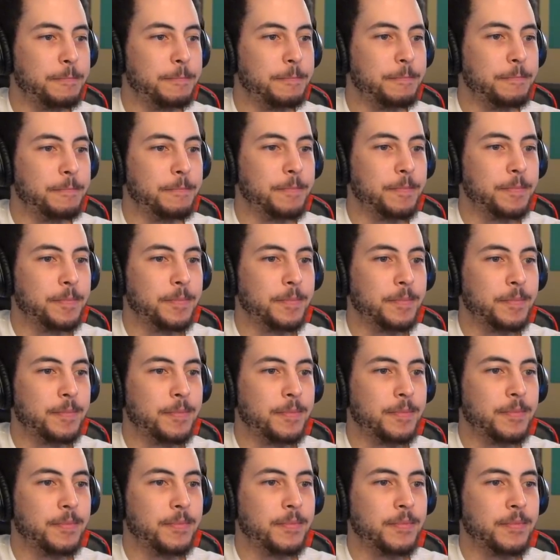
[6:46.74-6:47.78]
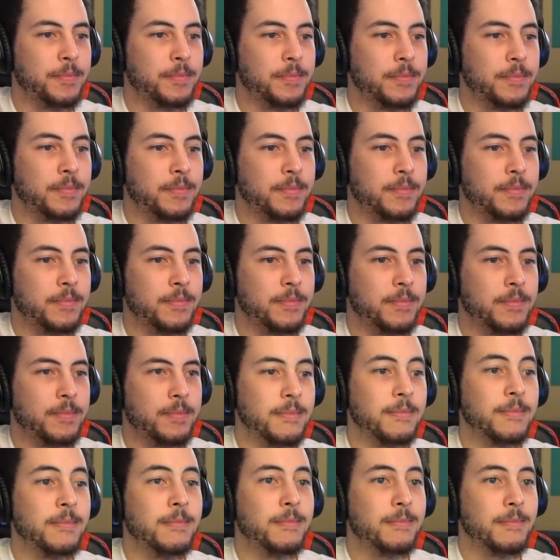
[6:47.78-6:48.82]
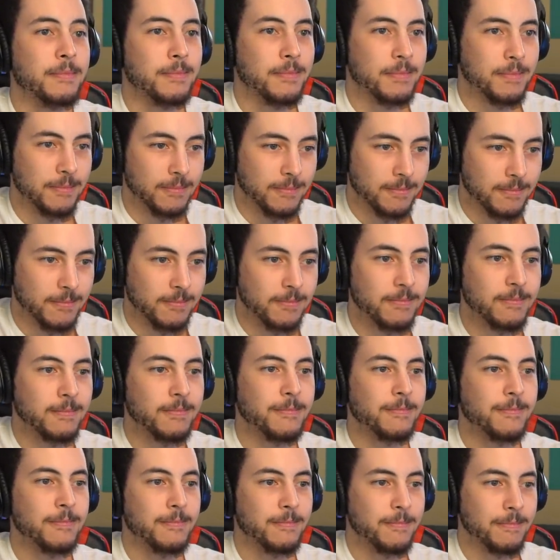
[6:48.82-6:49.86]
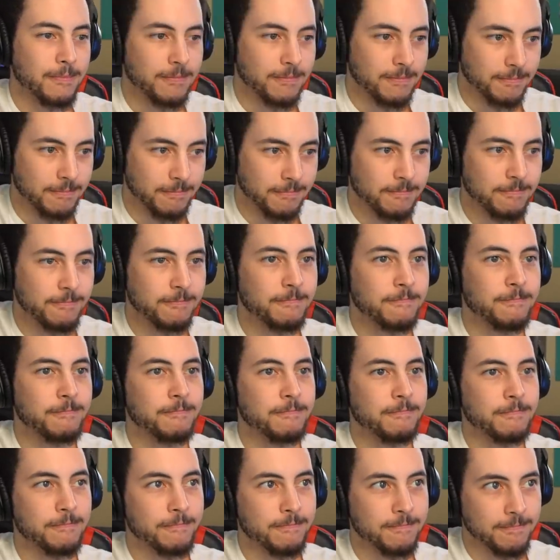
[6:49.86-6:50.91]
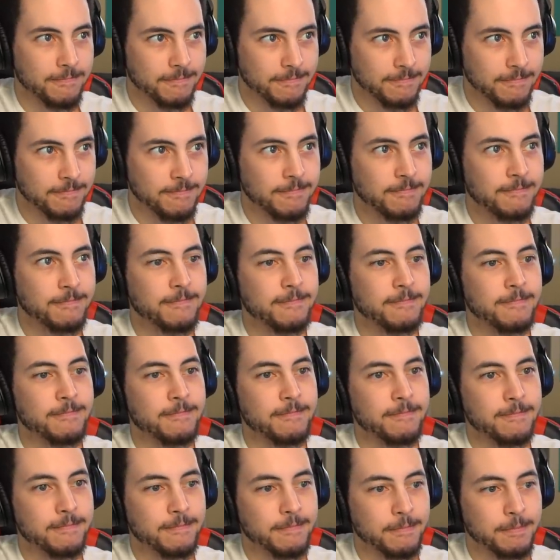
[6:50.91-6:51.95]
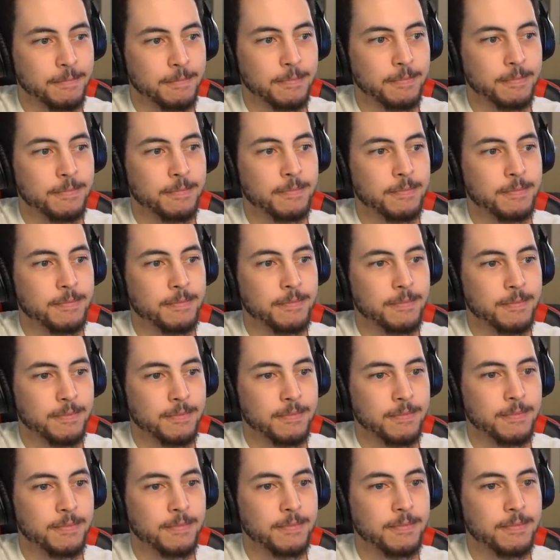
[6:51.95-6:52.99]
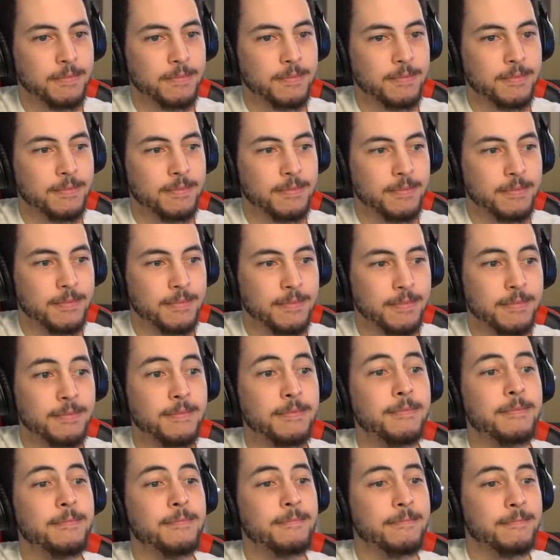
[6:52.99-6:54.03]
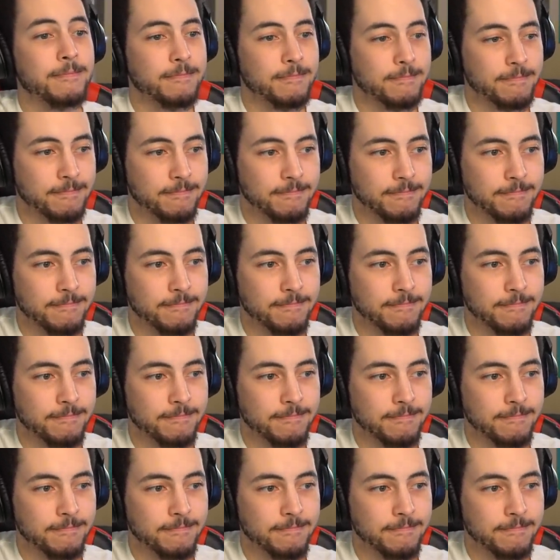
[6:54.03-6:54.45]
No one is speaking in this clip.